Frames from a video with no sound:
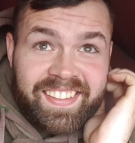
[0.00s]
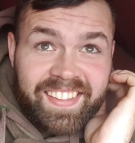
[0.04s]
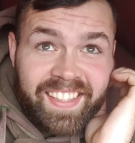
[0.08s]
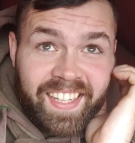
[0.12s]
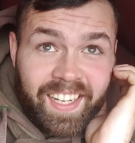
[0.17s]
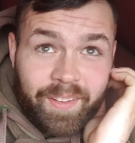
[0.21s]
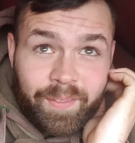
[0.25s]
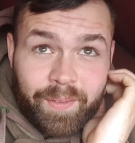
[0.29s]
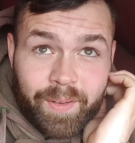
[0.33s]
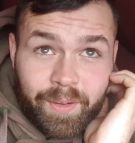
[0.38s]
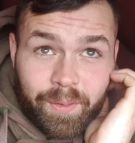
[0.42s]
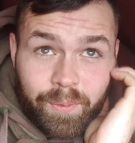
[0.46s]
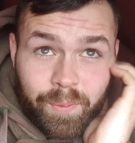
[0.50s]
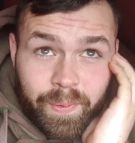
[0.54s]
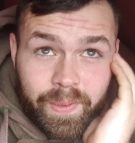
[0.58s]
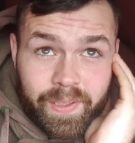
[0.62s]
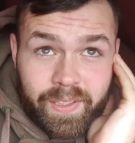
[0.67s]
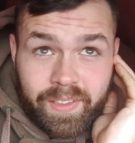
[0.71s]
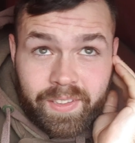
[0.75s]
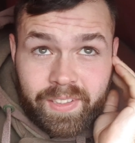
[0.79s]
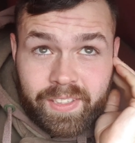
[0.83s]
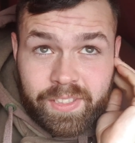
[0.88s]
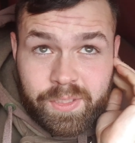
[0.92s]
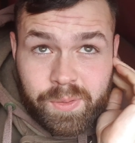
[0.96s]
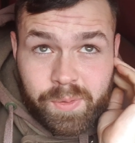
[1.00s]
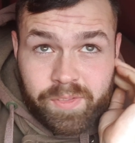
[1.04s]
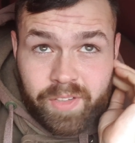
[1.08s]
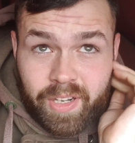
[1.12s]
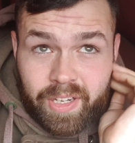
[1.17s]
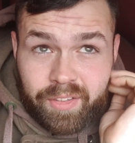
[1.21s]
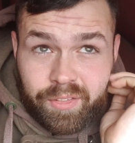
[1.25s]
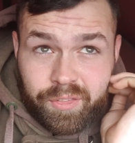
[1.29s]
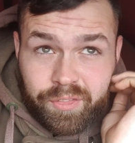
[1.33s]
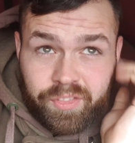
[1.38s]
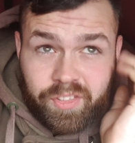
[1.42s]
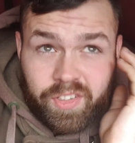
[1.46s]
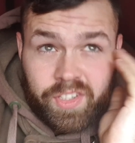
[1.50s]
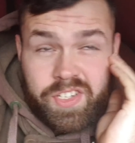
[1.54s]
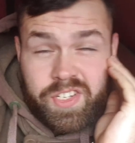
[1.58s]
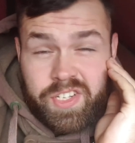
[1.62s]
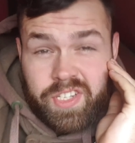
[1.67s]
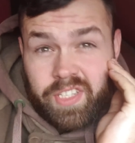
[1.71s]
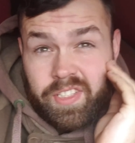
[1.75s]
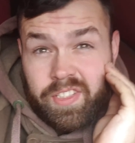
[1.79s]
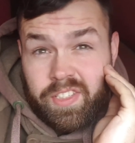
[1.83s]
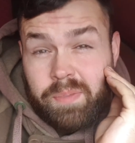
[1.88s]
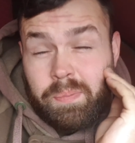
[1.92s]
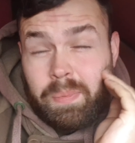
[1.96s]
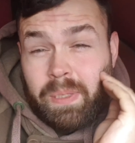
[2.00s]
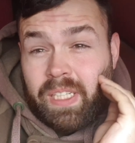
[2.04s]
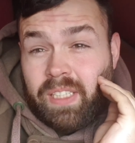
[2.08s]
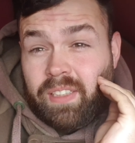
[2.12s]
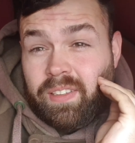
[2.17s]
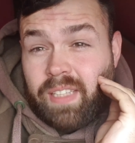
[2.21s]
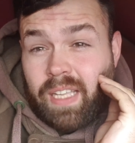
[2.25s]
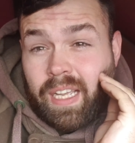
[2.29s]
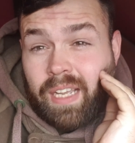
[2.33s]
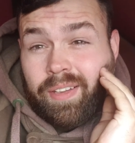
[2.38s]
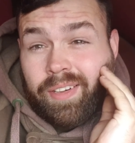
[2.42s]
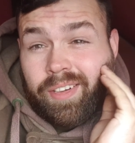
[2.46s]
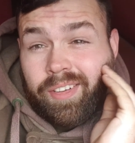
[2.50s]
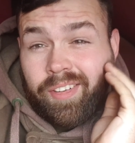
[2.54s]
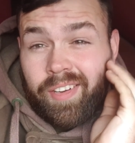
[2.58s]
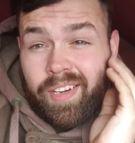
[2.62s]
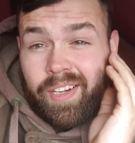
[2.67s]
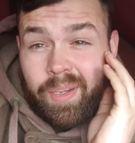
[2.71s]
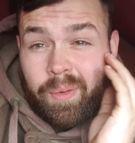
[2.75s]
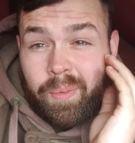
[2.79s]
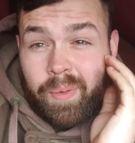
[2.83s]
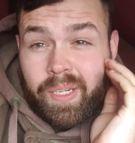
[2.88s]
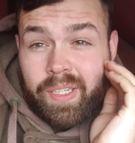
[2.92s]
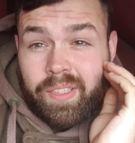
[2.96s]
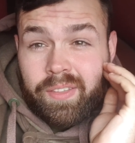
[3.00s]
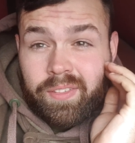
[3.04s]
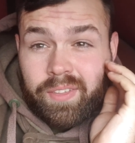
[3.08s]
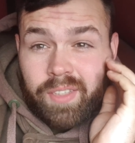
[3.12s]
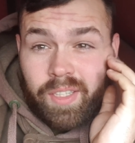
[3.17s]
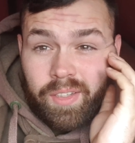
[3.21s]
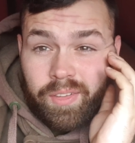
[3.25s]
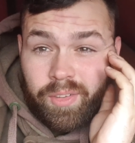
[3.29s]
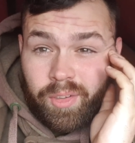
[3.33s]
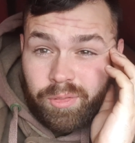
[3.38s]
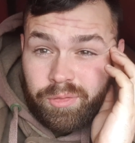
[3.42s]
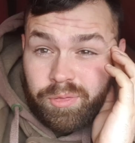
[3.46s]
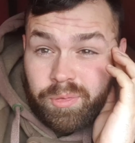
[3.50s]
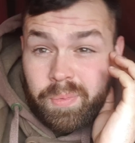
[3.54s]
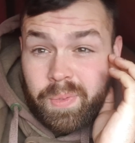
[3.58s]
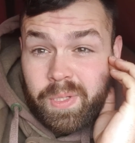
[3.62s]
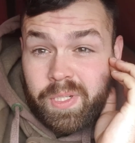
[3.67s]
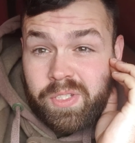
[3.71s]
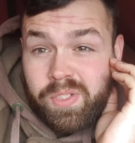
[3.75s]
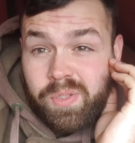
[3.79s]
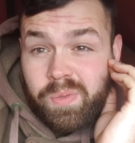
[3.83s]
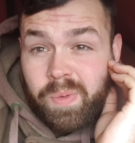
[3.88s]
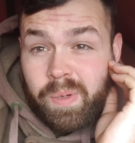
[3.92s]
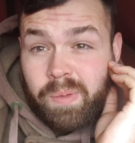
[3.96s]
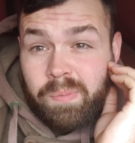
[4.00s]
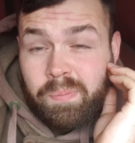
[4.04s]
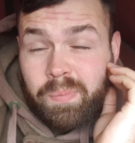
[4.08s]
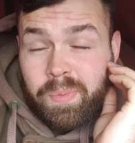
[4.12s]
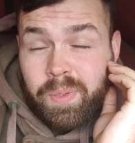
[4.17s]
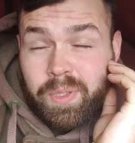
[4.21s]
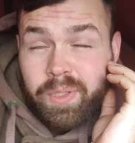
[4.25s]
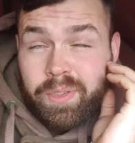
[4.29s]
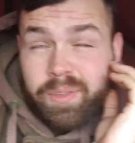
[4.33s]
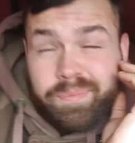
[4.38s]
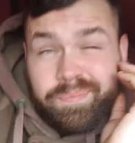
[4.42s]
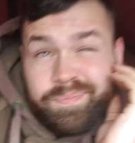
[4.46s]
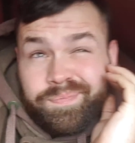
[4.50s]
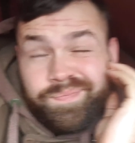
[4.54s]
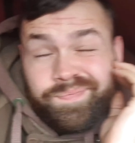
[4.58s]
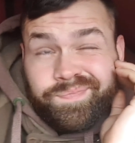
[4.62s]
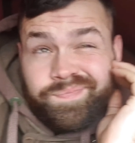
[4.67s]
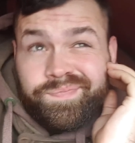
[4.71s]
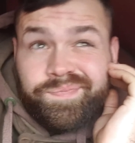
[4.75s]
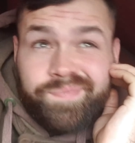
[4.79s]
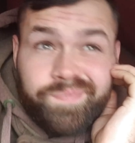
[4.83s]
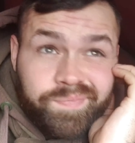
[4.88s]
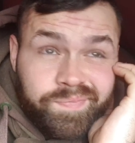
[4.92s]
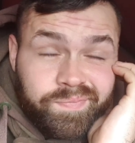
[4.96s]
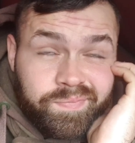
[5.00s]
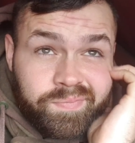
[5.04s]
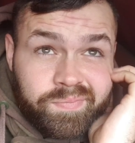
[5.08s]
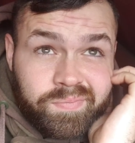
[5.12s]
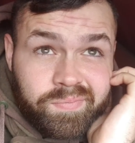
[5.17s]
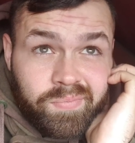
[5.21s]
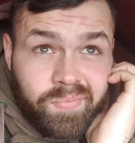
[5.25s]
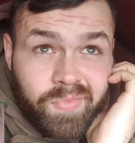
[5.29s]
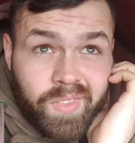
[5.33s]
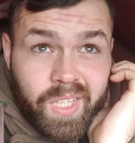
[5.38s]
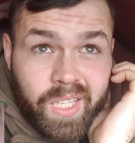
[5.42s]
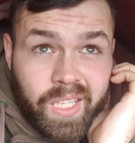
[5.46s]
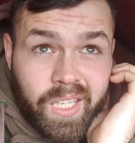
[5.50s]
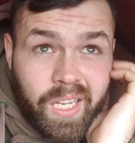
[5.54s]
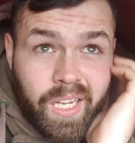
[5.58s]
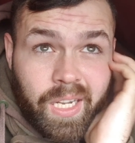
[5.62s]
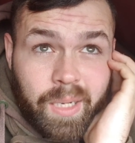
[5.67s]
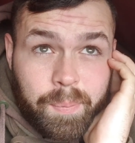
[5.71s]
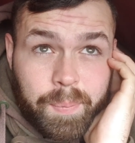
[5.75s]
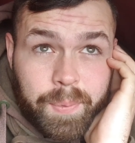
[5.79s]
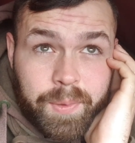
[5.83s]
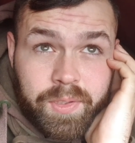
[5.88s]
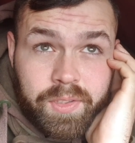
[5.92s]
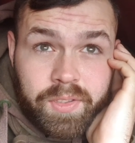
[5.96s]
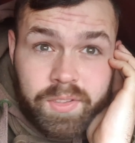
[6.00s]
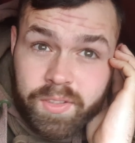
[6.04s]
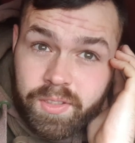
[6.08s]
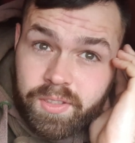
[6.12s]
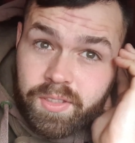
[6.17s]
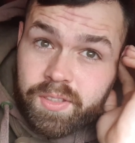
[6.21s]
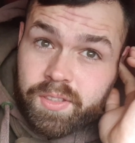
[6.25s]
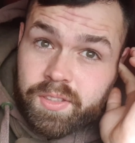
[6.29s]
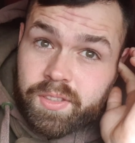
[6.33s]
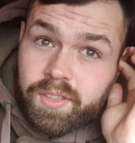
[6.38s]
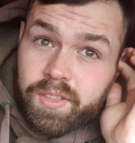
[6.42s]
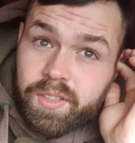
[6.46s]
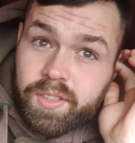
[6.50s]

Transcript: Oh well, at least we've had a fish since being down here anyway, not from this swim, but it happens.